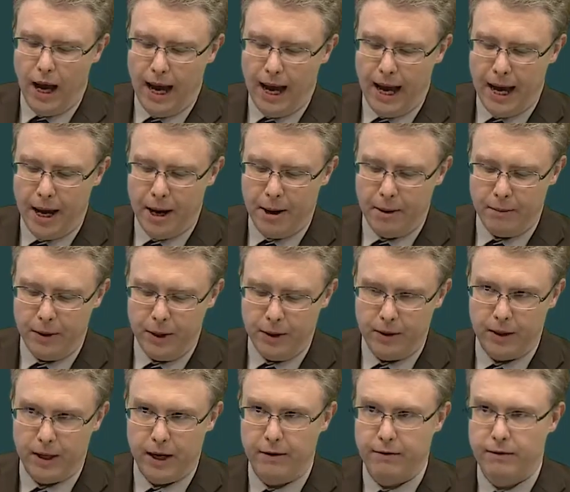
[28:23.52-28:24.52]
Um, you
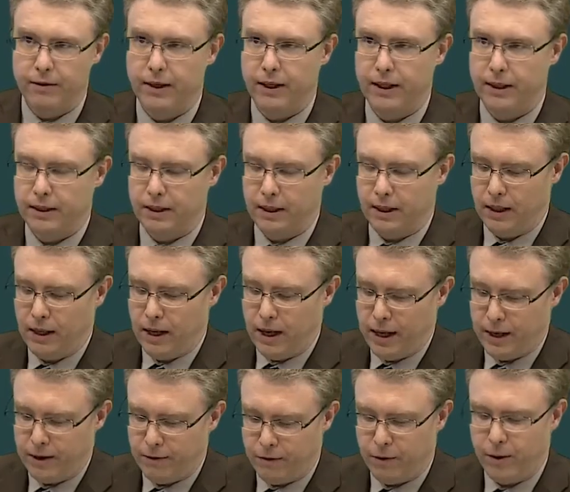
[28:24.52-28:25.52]
can have things
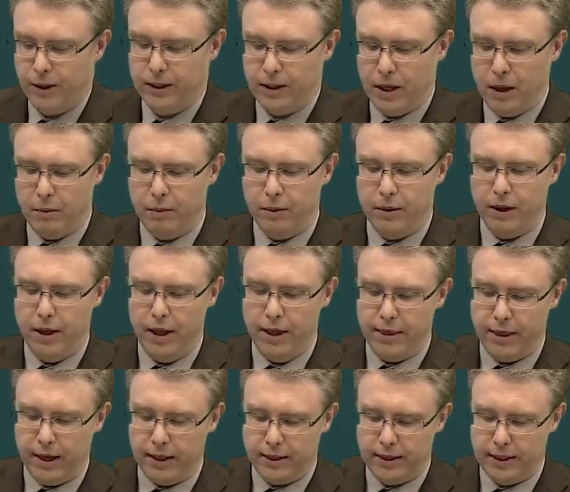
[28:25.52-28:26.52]
like, for example,
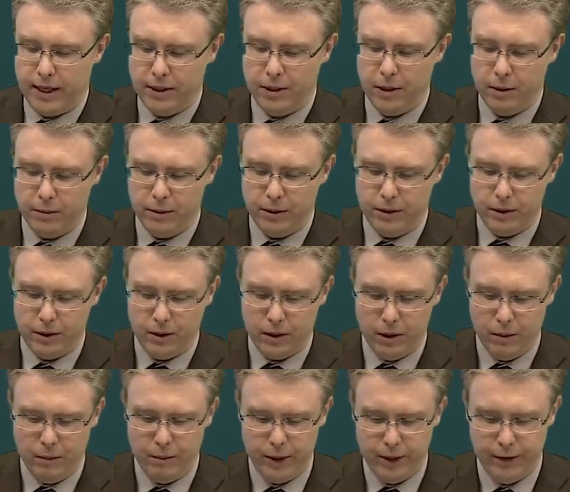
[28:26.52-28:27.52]
they set up the
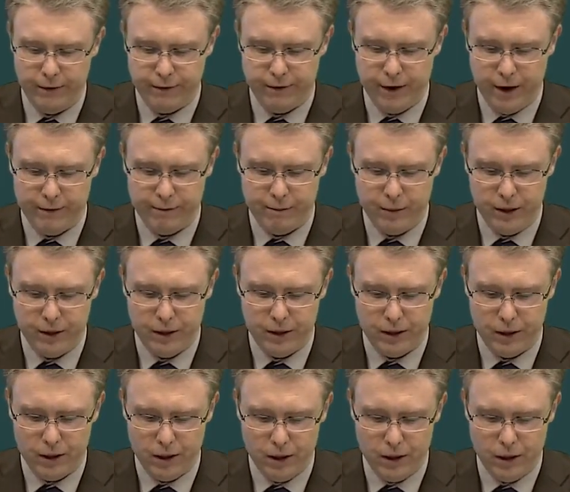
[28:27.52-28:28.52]
company five months
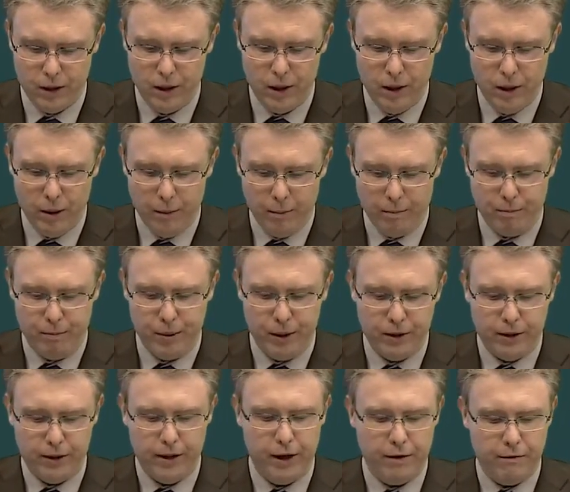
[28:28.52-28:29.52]
ago,
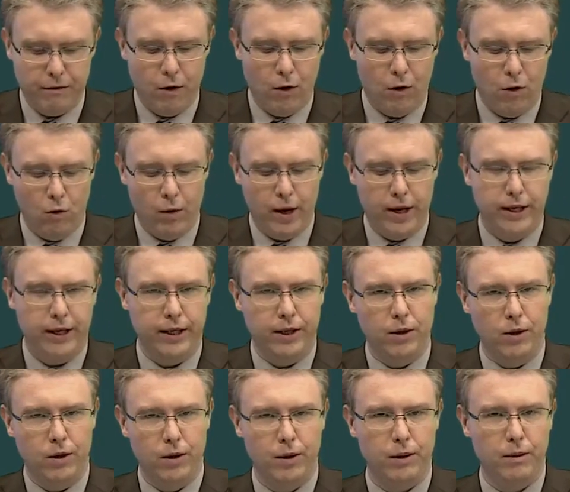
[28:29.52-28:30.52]
but they've already
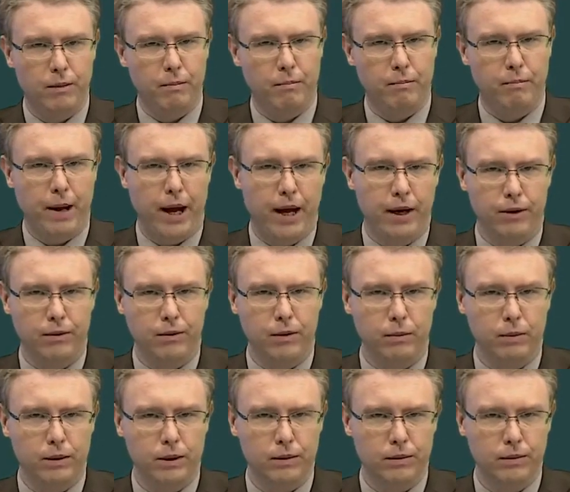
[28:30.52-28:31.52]
gone
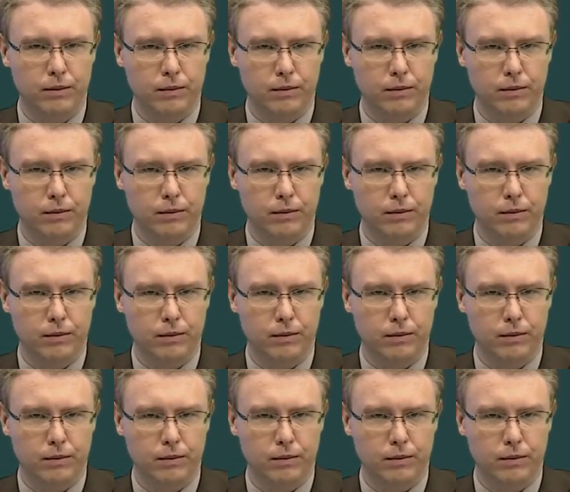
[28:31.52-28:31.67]
bankrupt.